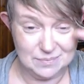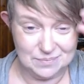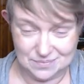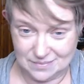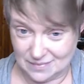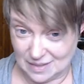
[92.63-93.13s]

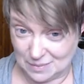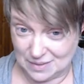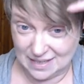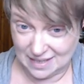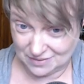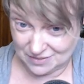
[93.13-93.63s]
I'm going to have
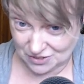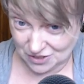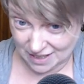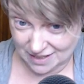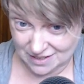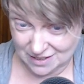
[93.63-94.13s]
to try to
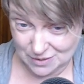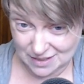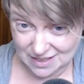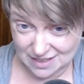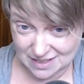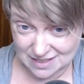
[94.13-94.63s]
do with
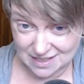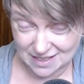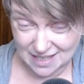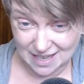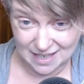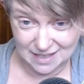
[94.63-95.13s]
this
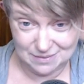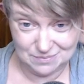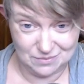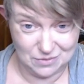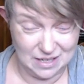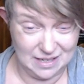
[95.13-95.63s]
today while
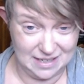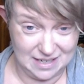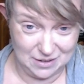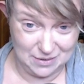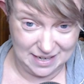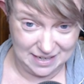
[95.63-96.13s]
I go
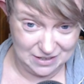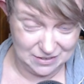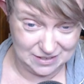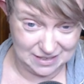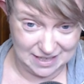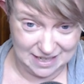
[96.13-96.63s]
out.
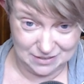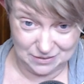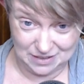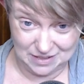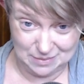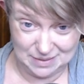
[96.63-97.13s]
I don't know. I'm
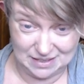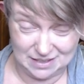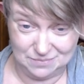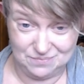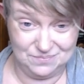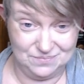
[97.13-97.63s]
going to have to
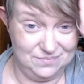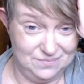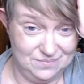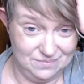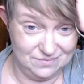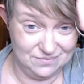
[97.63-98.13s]

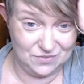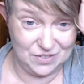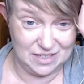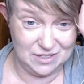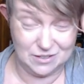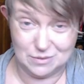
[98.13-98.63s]

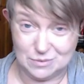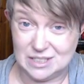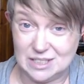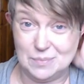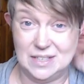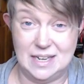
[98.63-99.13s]
figure
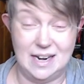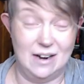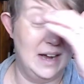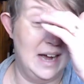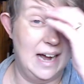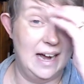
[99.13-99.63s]
something out.
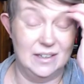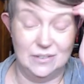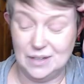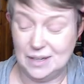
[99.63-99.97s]
I don't know.